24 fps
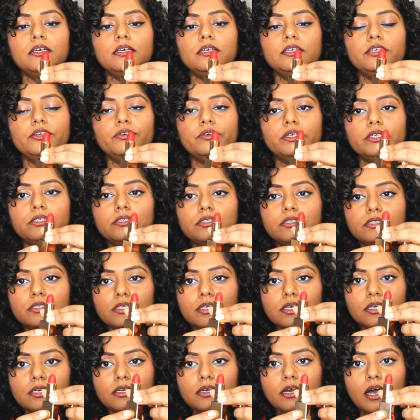you can
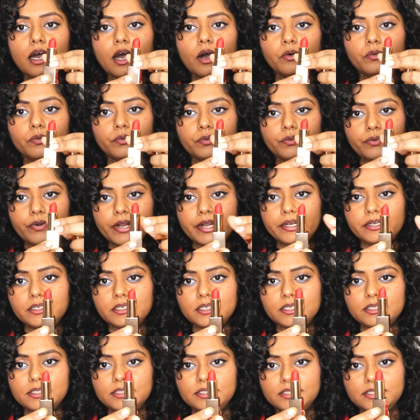see how red
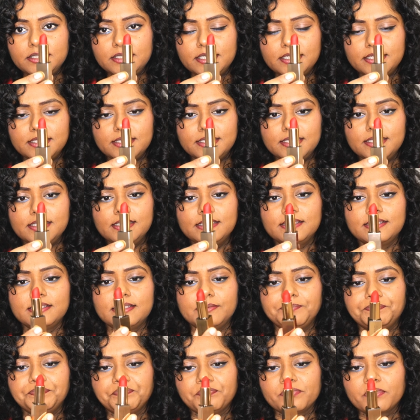this is.
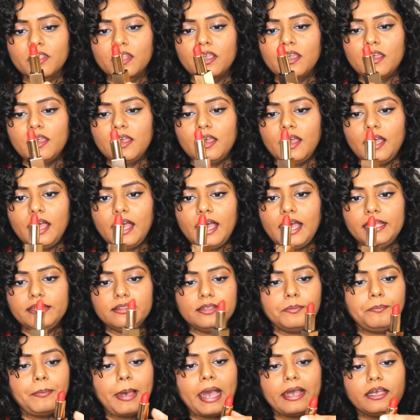And
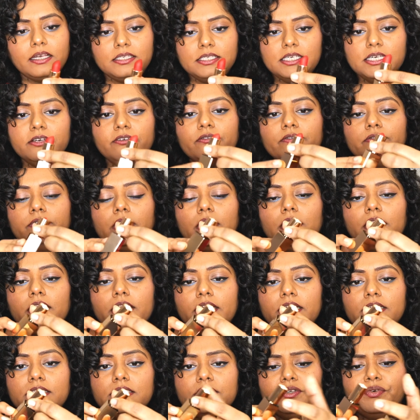the packaging
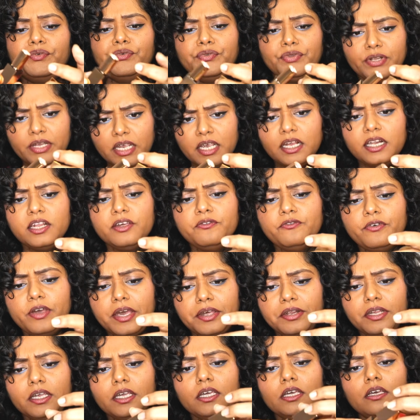is really
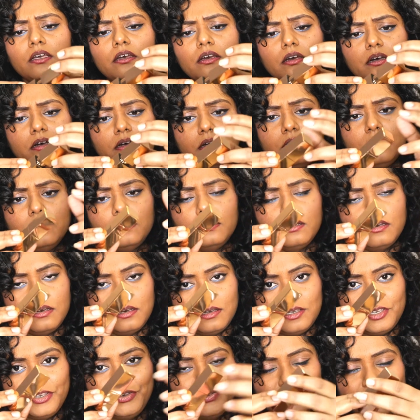very
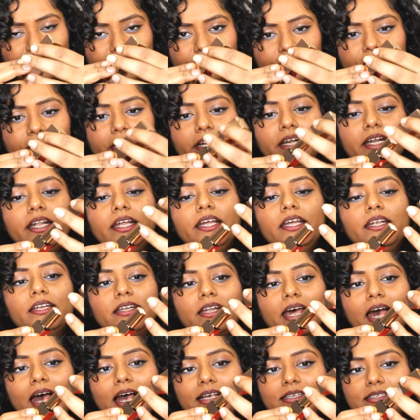user friendly. It
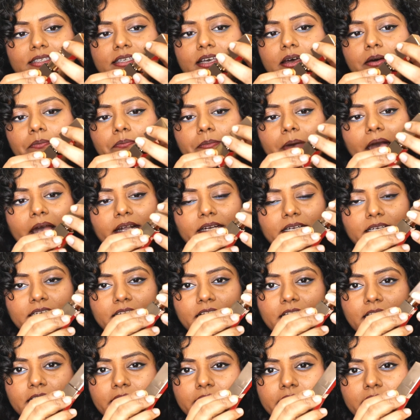has a
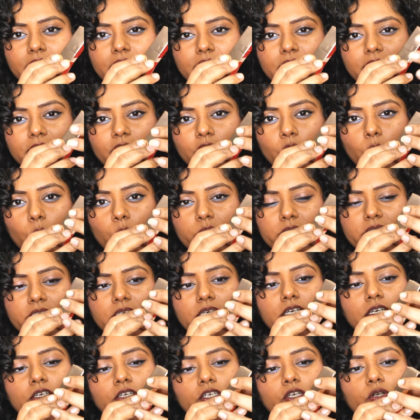magnetic
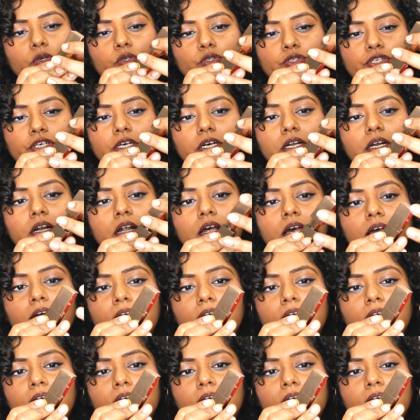closure.